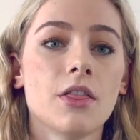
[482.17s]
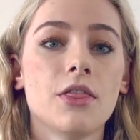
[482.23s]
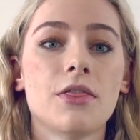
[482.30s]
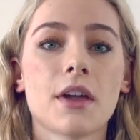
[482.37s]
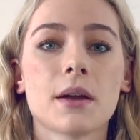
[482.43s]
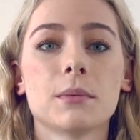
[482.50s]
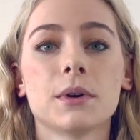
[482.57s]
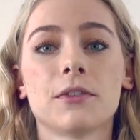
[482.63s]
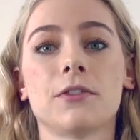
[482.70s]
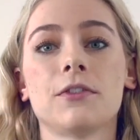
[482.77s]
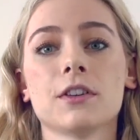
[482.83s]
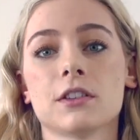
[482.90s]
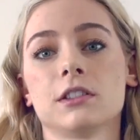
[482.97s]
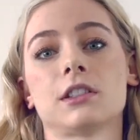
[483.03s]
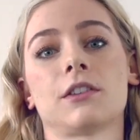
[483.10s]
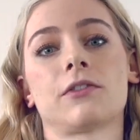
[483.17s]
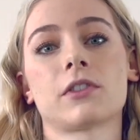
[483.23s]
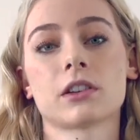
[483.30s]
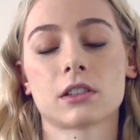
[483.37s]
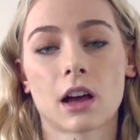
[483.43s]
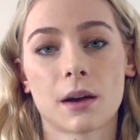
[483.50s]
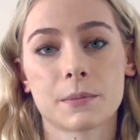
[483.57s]
they would feel
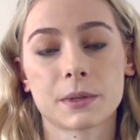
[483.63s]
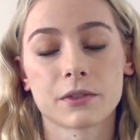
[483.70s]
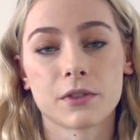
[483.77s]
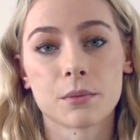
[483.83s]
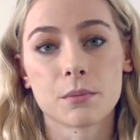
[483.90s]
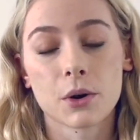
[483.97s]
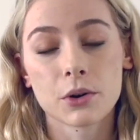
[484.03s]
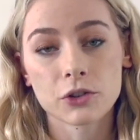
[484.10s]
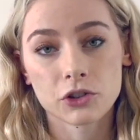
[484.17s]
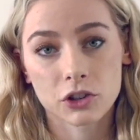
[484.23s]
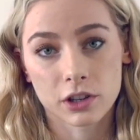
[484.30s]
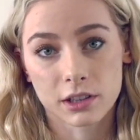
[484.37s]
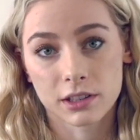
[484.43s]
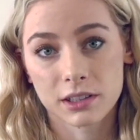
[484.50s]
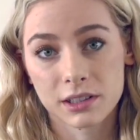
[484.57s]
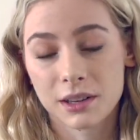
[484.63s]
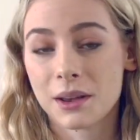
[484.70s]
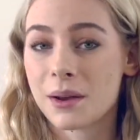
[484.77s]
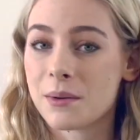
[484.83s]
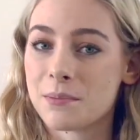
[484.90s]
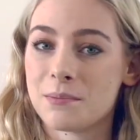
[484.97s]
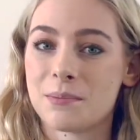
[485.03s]
different types of emotions
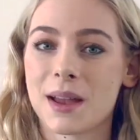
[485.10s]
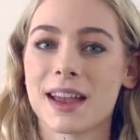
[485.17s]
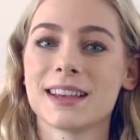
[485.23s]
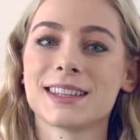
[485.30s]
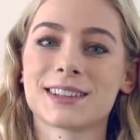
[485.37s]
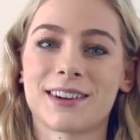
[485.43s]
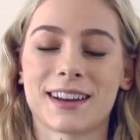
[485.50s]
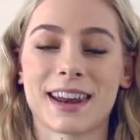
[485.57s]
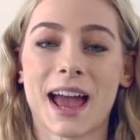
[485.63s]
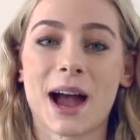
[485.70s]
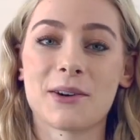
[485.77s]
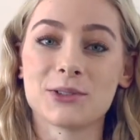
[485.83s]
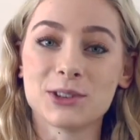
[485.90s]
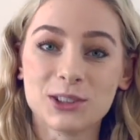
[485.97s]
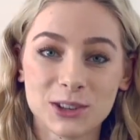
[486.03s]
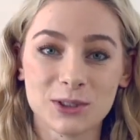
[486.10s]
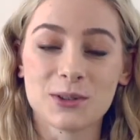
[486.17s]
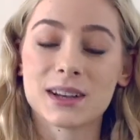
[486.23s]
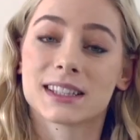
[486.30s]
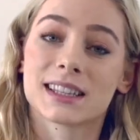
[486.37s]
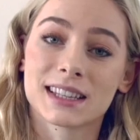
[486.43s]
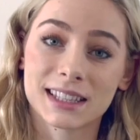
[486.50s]
based on how you
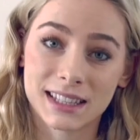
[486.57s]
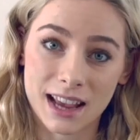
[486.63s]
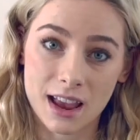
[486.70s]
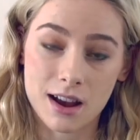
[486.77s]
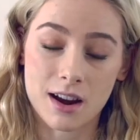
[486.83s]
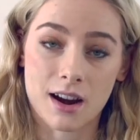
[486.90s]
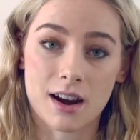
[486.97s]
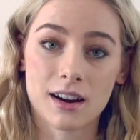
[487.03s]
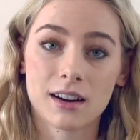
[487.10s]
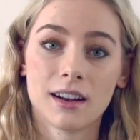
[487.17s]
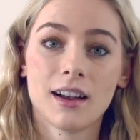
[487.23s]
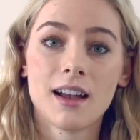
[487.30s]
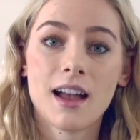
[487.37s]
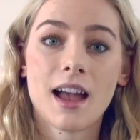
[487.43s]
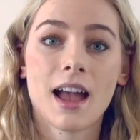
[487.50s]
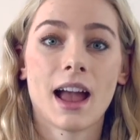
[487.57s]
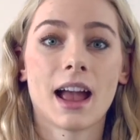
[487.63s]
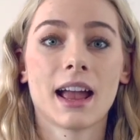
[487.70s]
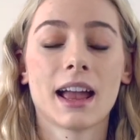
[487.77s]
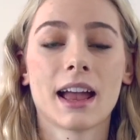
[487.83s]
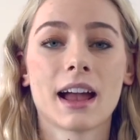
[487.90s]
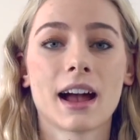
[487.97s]
as the singer
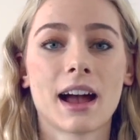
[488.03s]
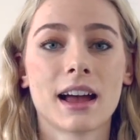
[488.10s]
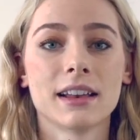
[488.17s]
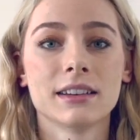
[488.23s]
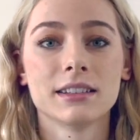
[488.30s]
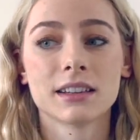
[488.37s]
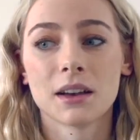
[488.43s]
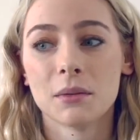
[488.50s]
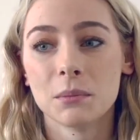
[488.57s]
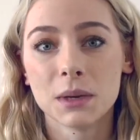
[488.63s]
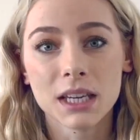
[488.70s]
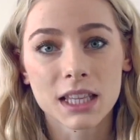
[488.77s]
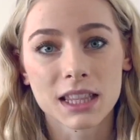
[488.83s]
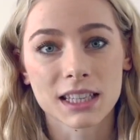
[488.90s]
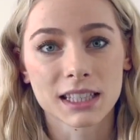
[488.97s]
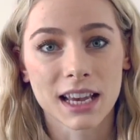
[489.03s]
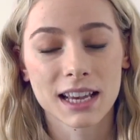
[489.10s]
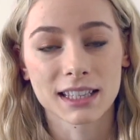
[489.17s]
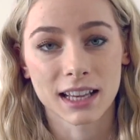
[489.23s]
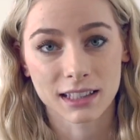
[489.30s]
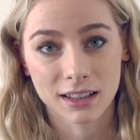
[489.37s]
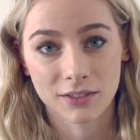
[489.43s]
and me in this
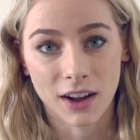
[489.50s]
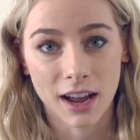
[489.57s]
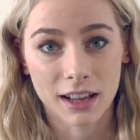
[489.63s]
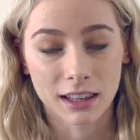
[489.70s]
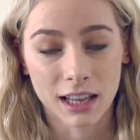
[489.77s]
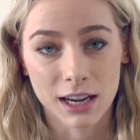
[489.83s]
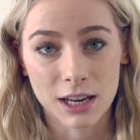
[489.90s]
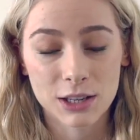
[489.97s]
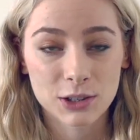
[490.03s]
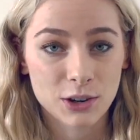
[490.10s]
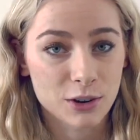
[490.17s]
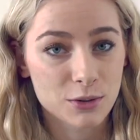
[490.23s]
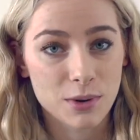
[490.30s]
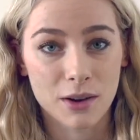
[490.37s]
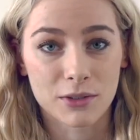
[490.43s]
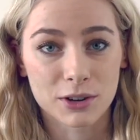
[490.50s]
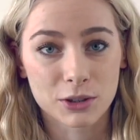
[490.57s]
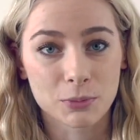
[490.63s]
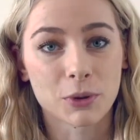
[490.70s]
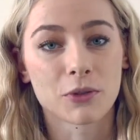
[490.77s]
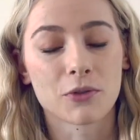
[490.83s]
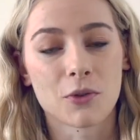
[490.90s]
case as the violinist or whoever's
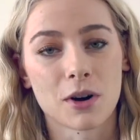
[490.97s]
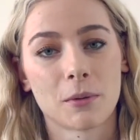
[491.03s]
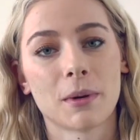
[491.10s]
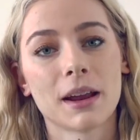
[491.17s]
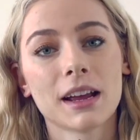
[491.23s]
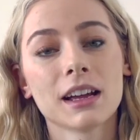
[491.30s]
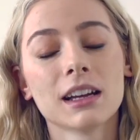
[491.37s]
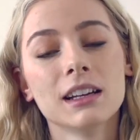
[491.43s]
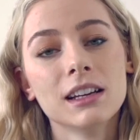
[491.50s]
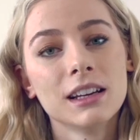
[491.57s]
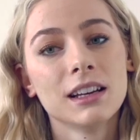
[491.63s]
performing